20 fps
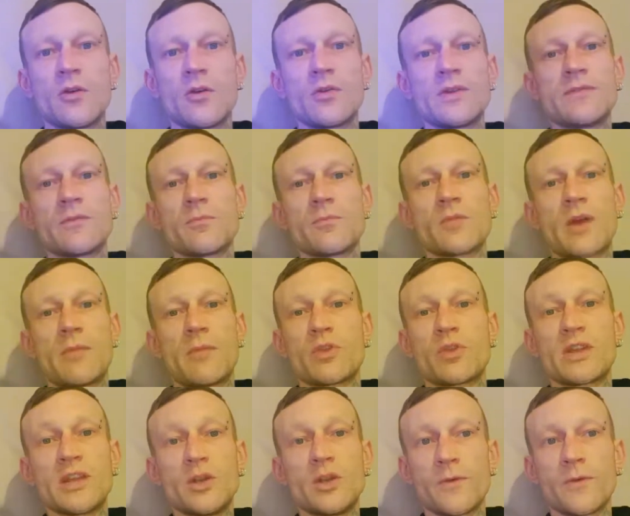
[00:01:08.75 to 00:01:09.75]
or even like
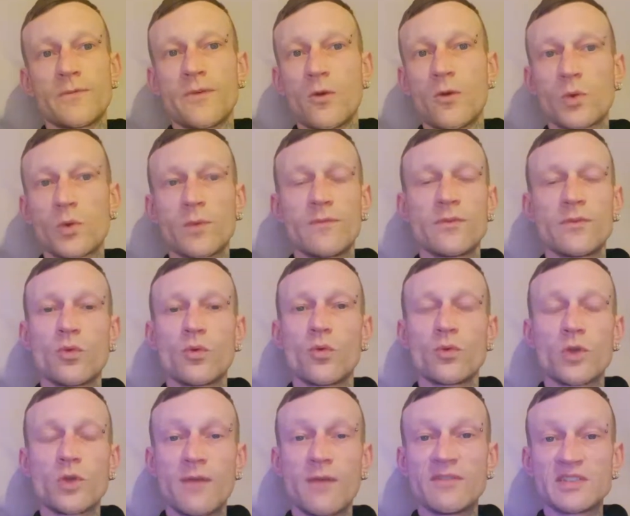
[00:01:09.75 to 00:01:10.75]
put it in your folder with
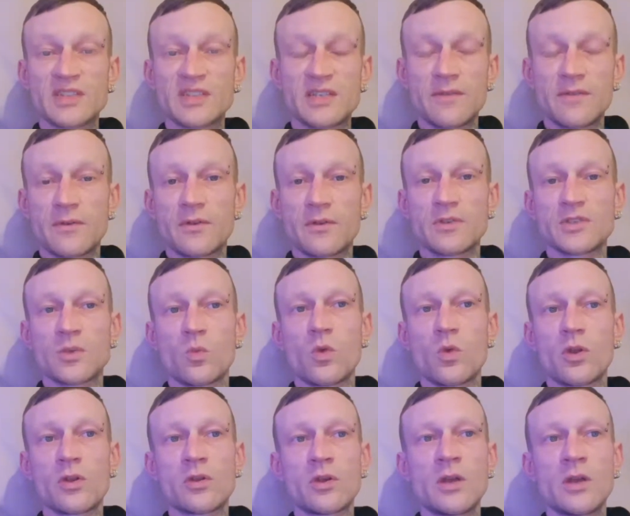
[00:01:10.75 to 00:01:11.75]
all your other certificates and
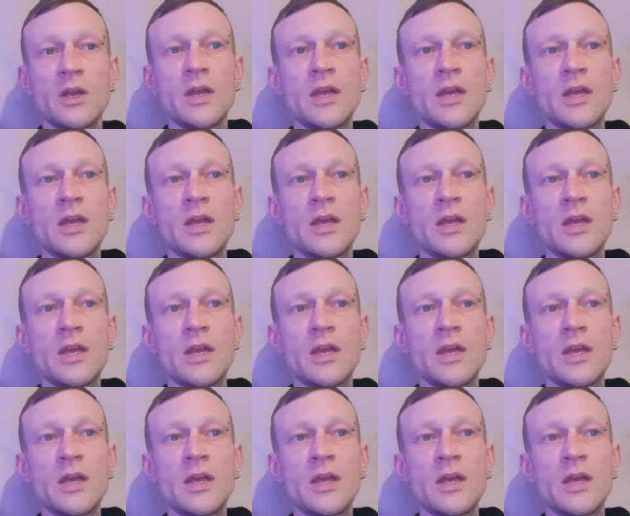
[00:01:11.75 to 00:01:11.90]
whatnot.